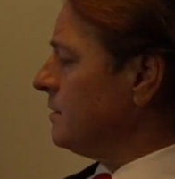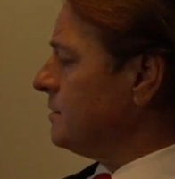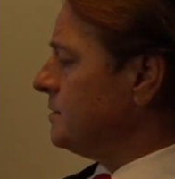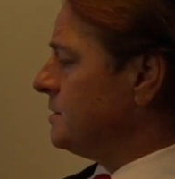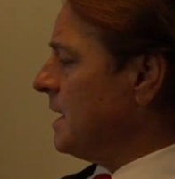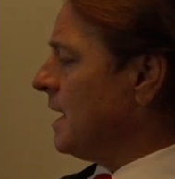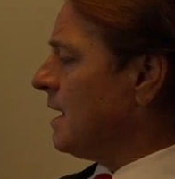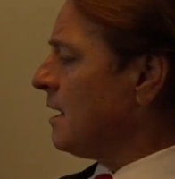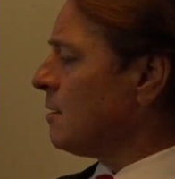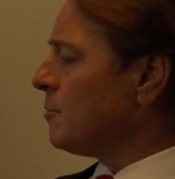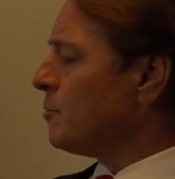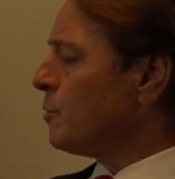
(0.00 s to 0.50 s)

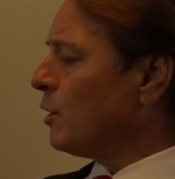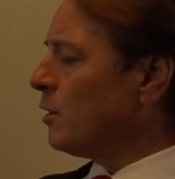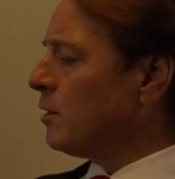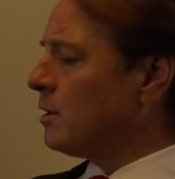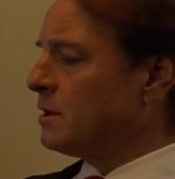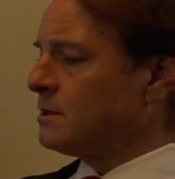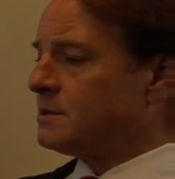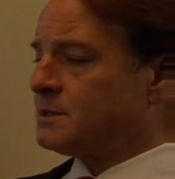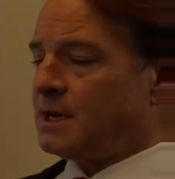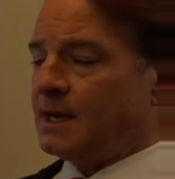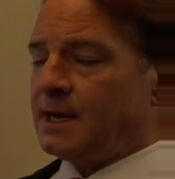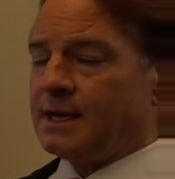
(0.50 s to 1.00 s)

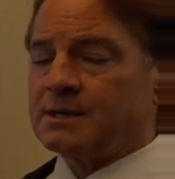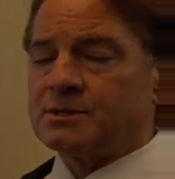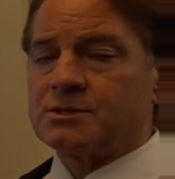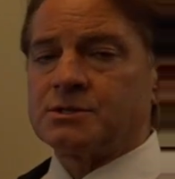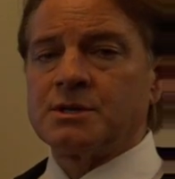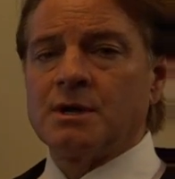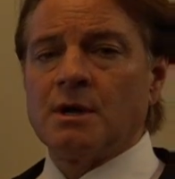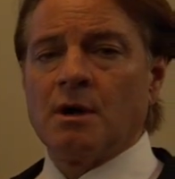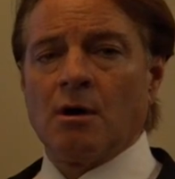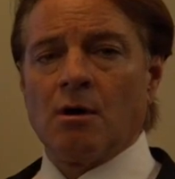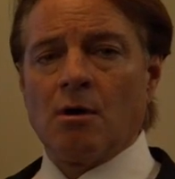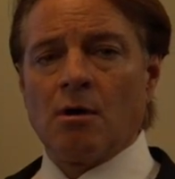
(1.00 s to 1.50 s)
Dalbar
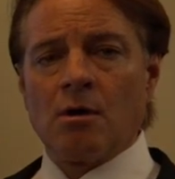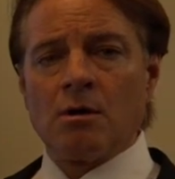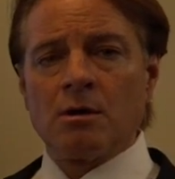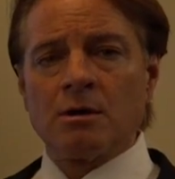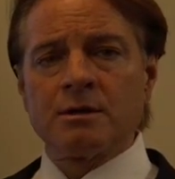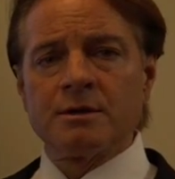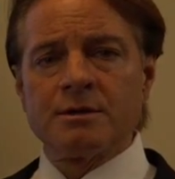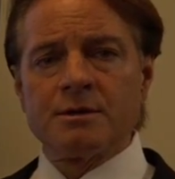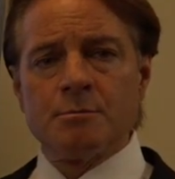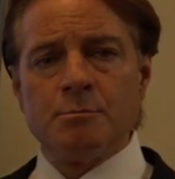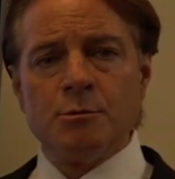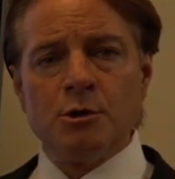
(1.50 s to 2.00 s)
takes
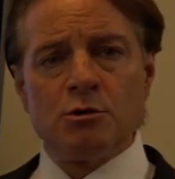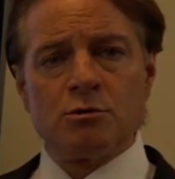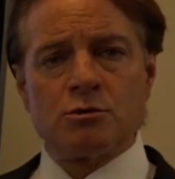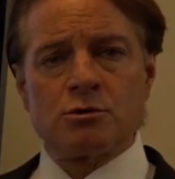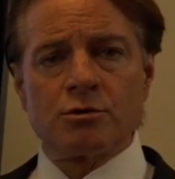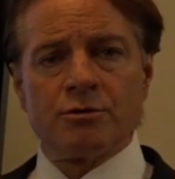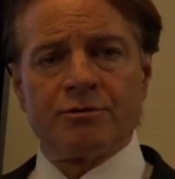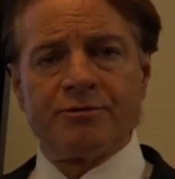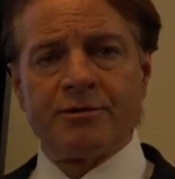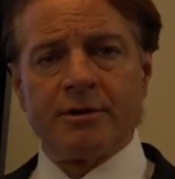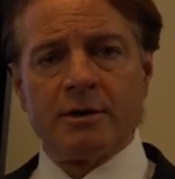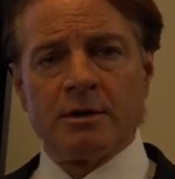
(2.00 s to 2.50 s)
all of the
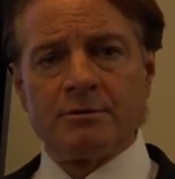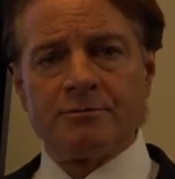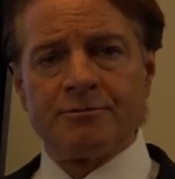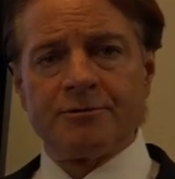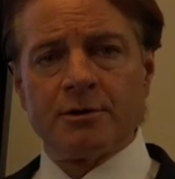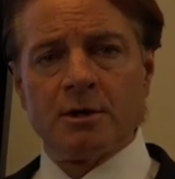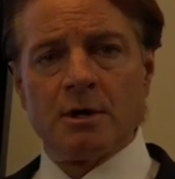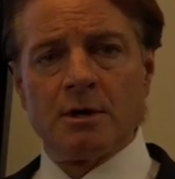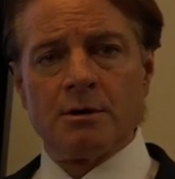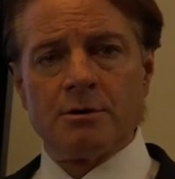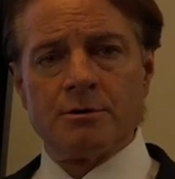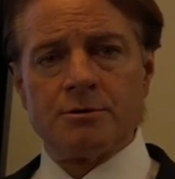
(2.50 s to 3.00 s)
mutual fund
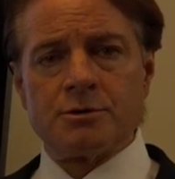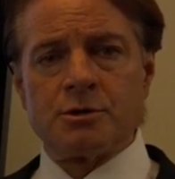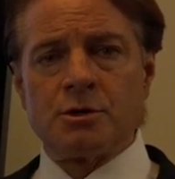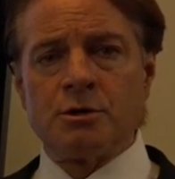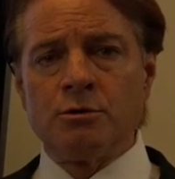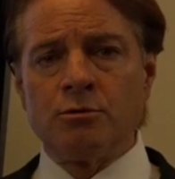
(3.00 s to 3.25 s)
flows,